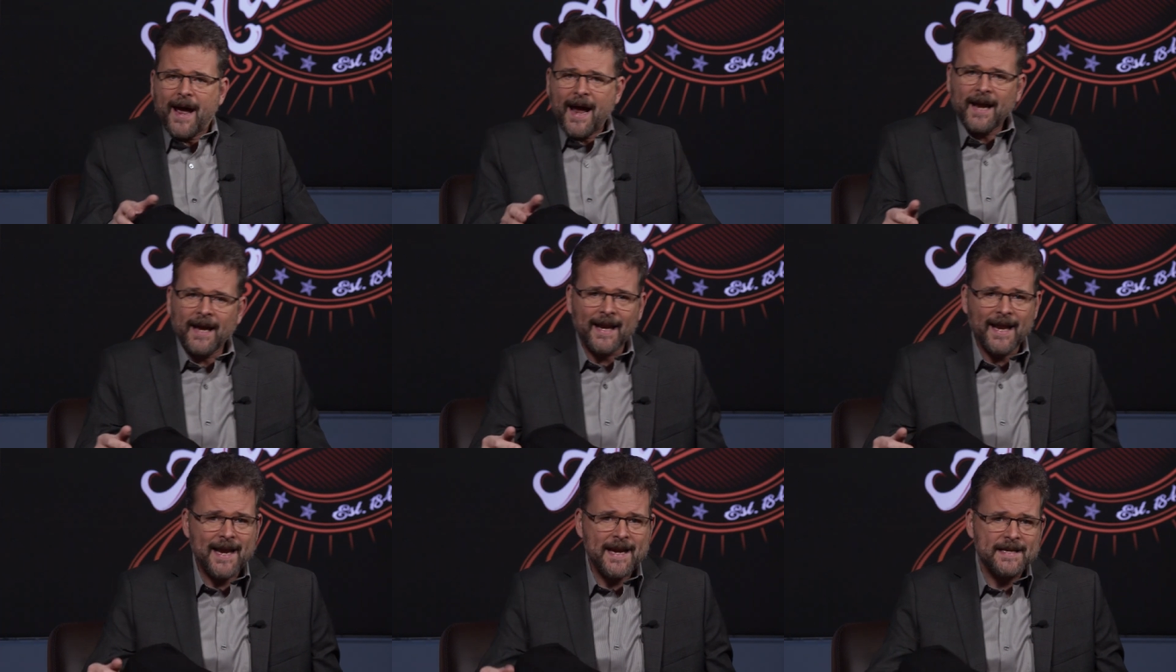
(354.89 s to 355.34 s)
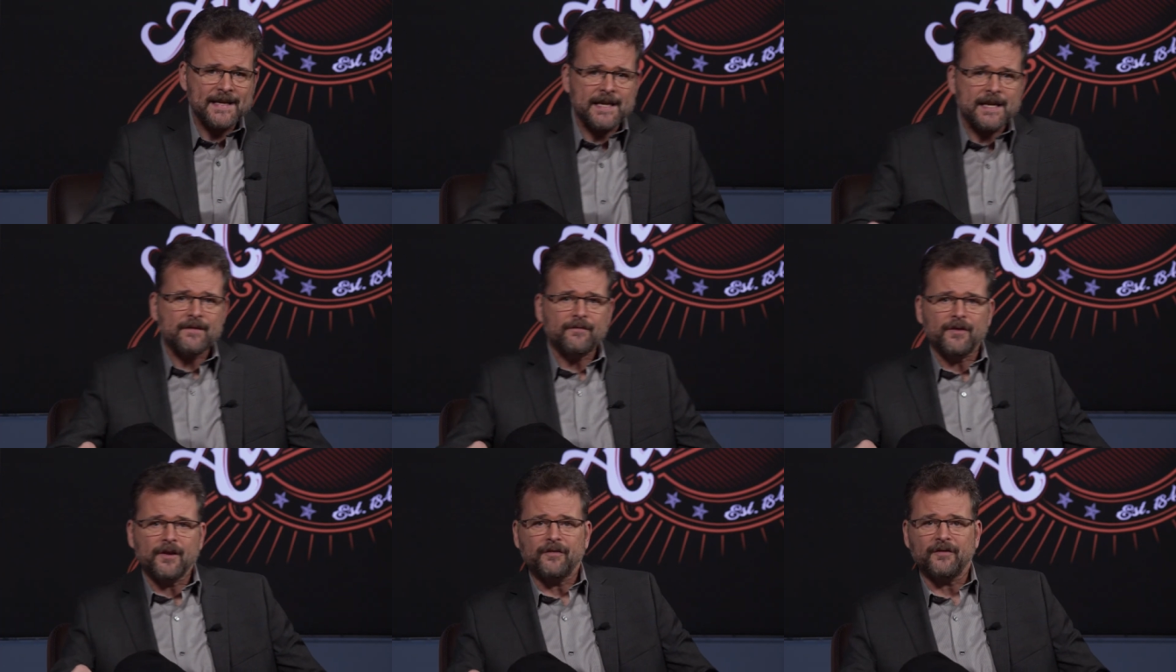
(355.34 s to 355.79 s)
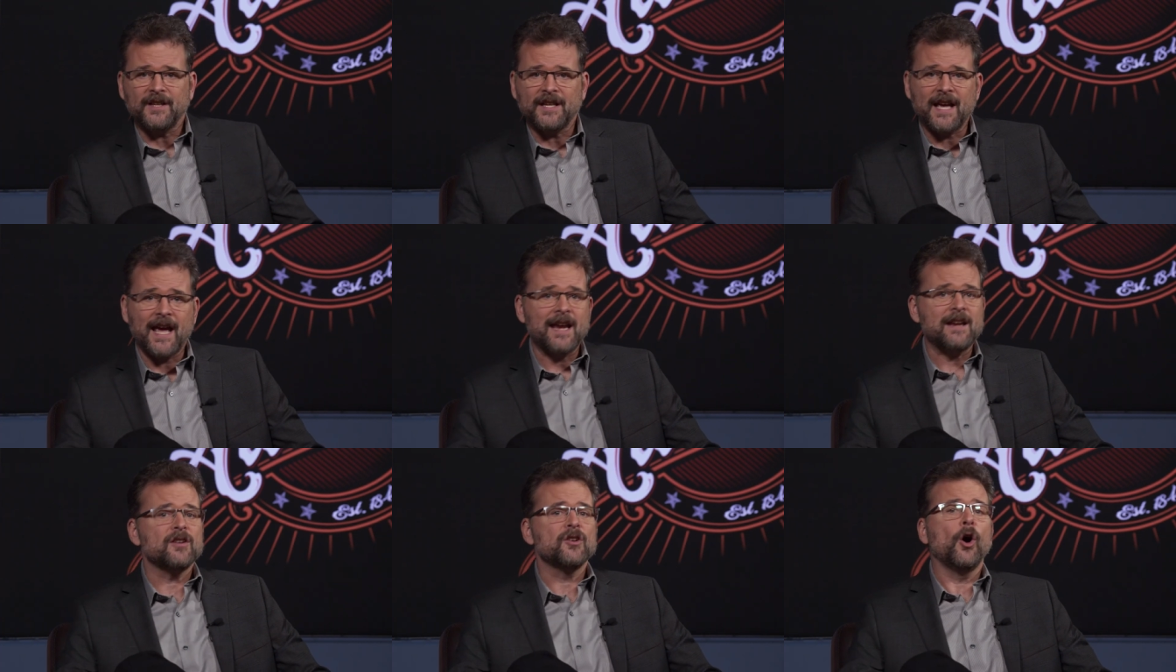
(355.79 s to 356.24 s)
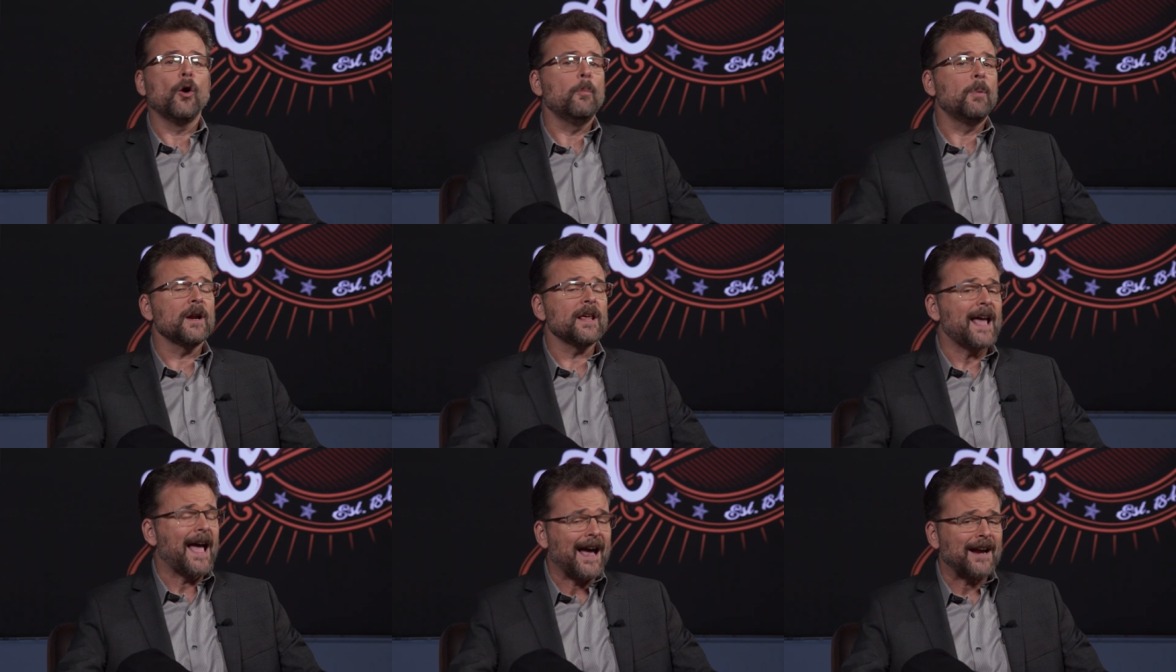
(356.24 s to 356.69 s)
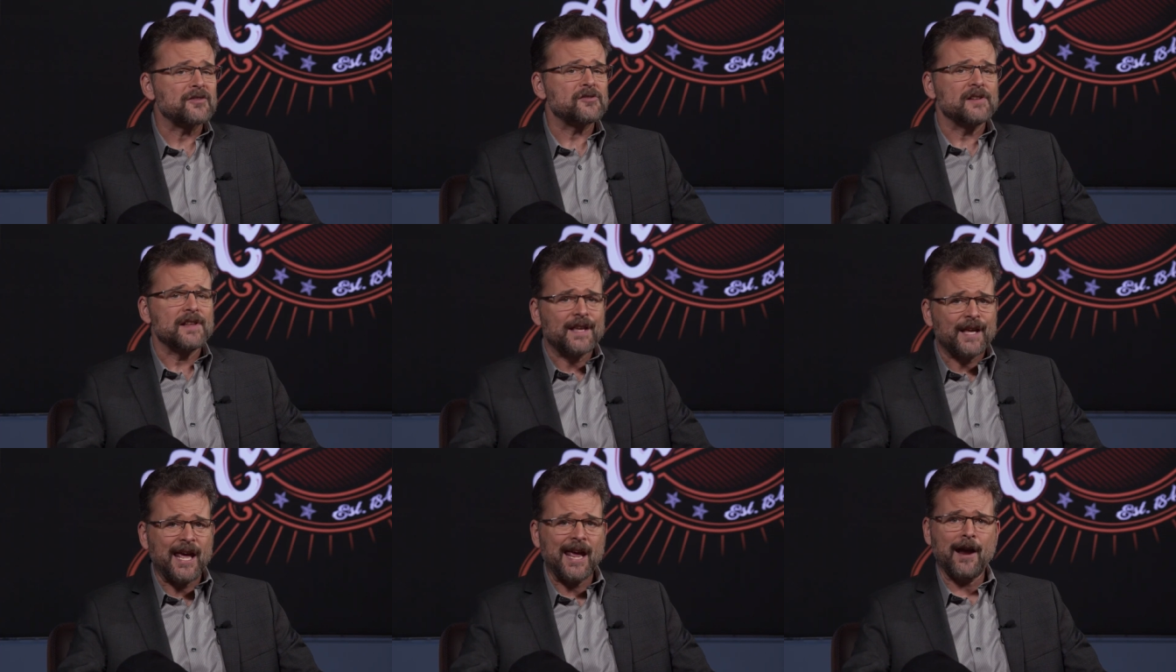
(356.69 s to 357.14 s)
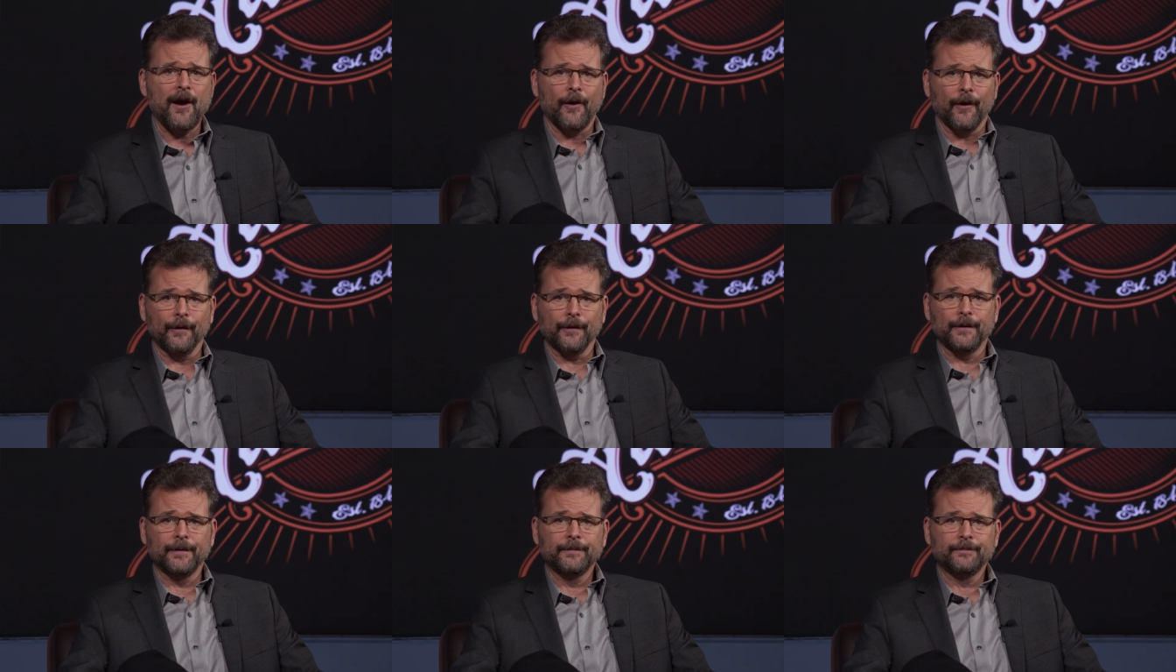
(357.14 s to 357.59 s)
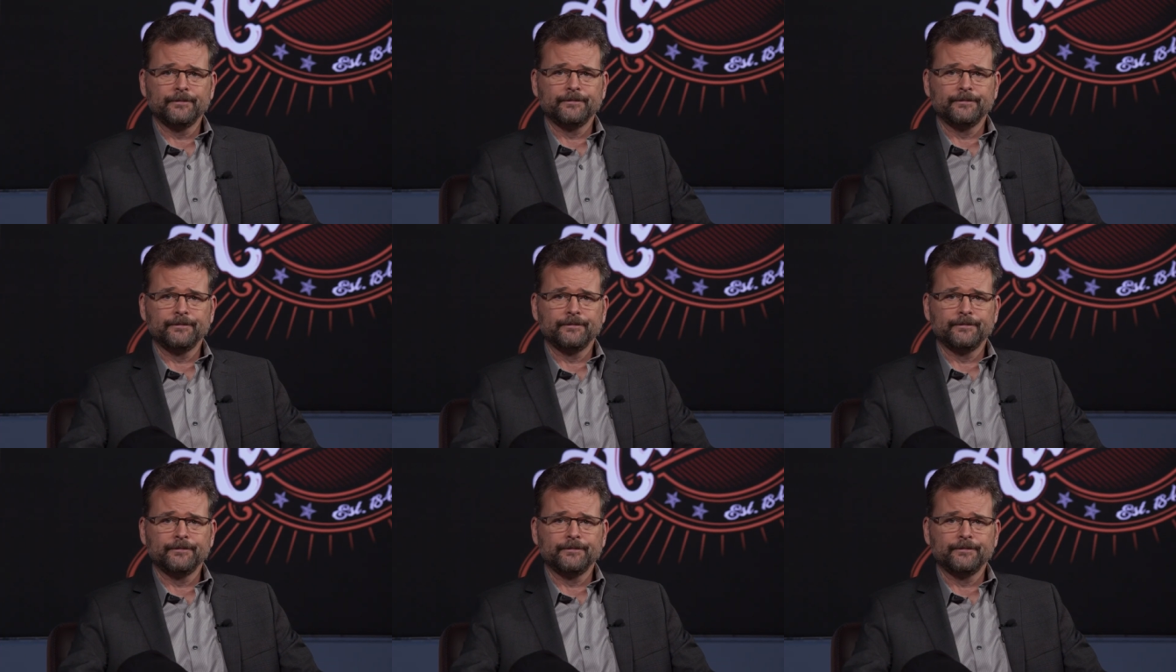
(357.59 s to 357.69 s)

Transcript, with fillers: back in 1858, nobody actually cared.